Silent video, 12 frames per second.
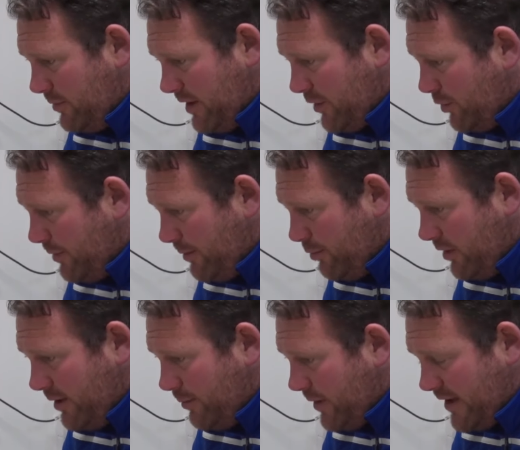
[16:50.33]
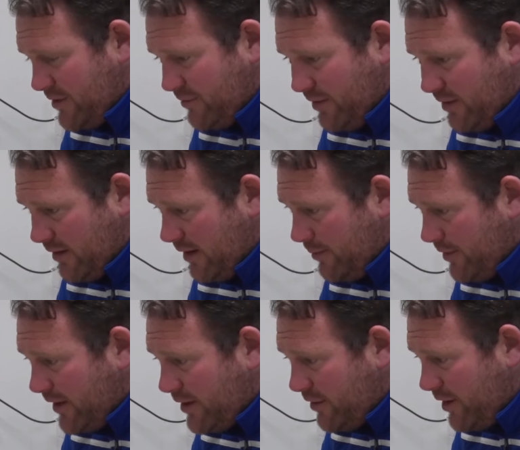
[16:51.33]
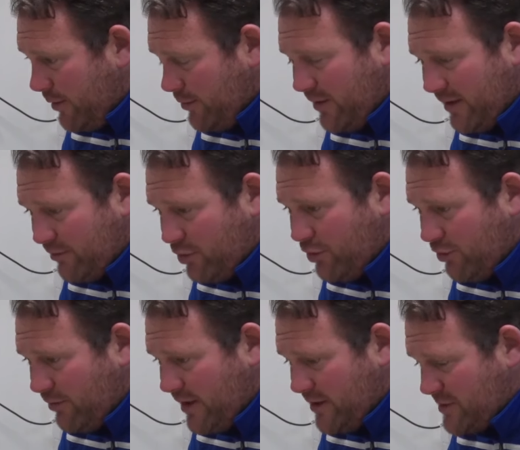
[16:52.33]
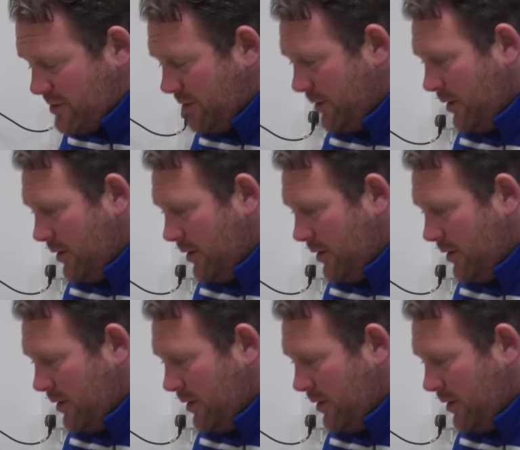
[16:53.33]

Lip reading: they're going to be brilliant players for the club, and they're going to go on and have good careers.